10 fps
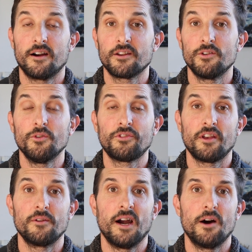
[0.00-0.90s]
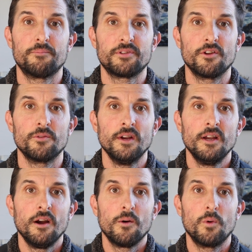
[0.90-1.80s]
I can also help you
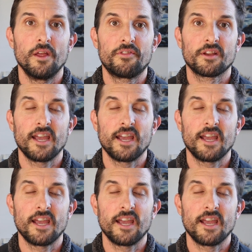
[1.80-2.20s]
with